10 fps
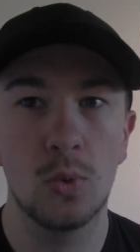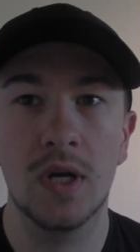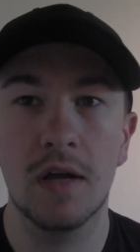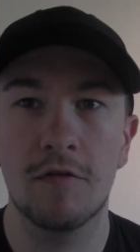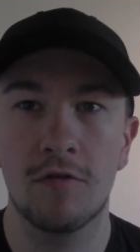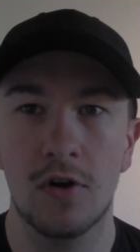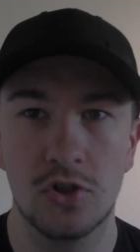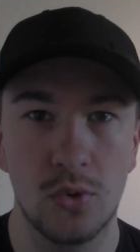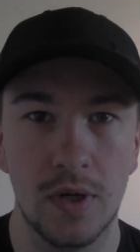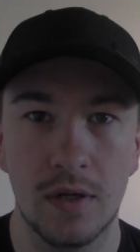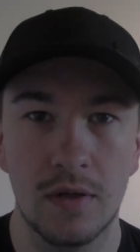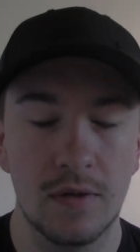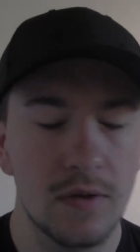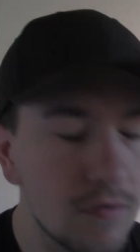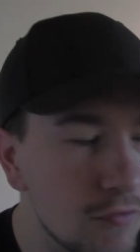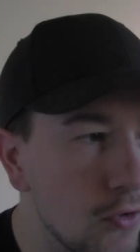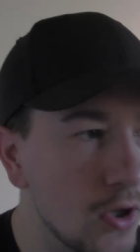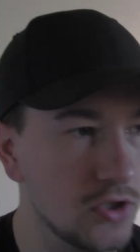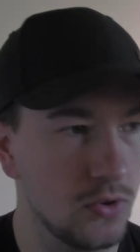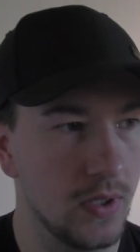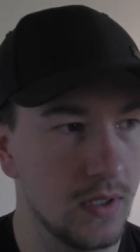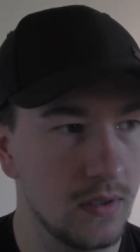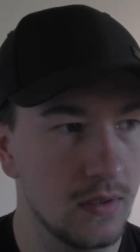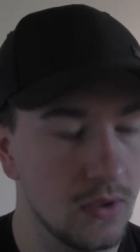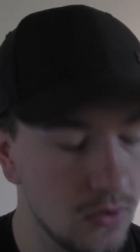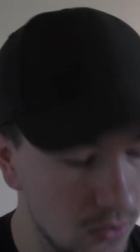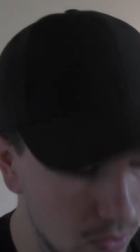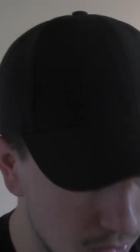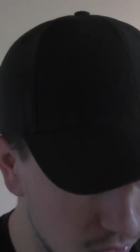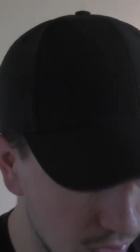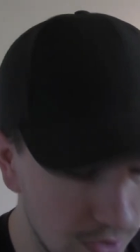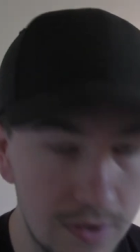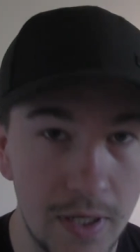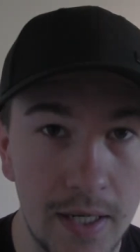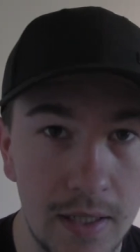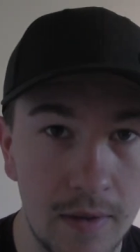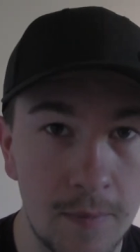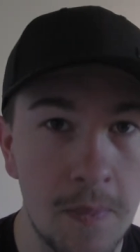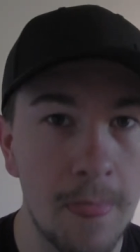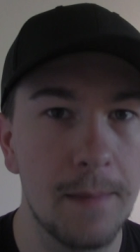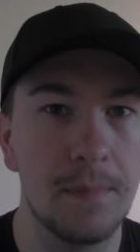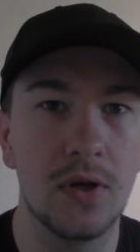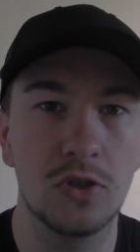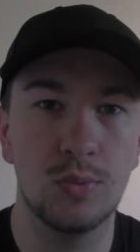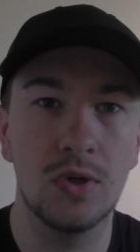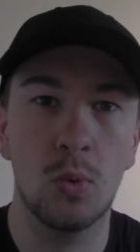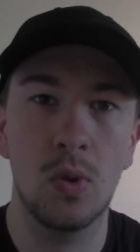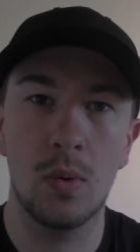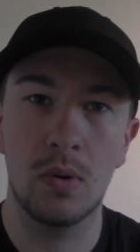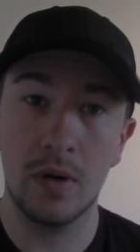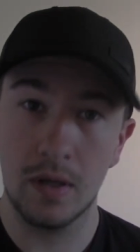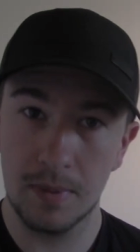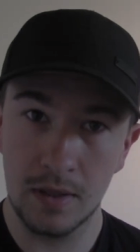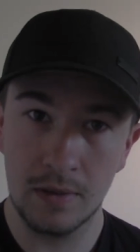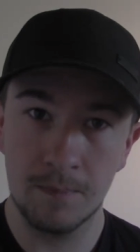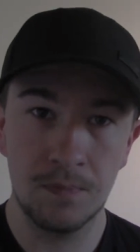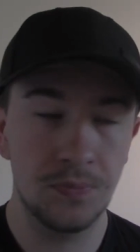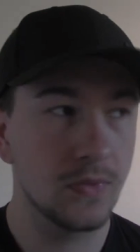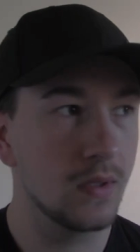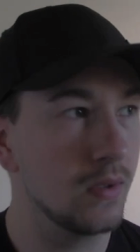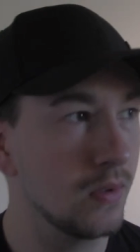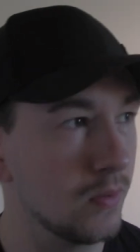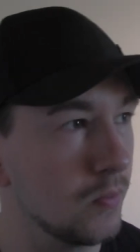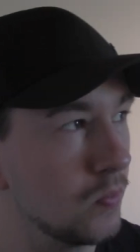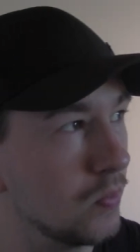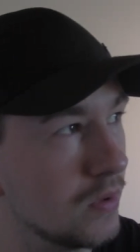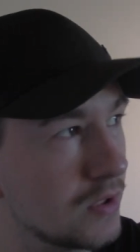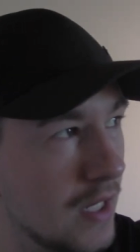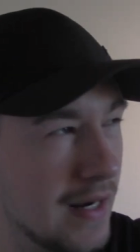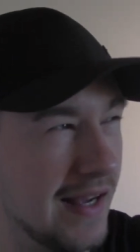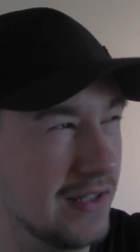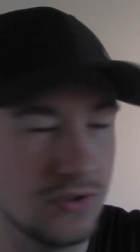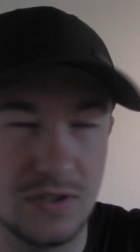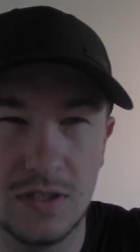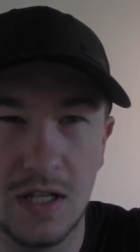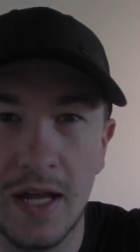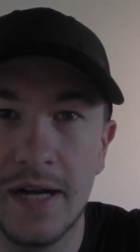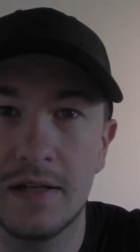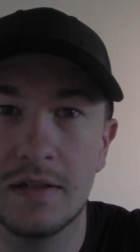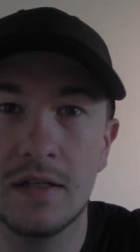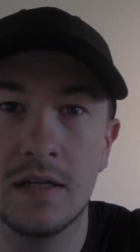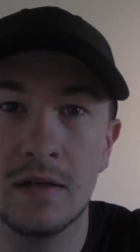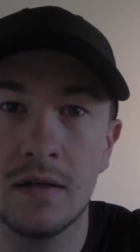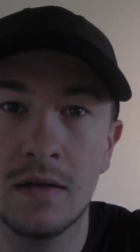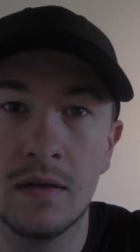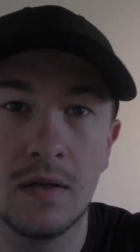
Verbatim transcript: we get frustrated, frustrated almost on a daily because we know where we want to be. Uh, it's kind of hard to see the light at the end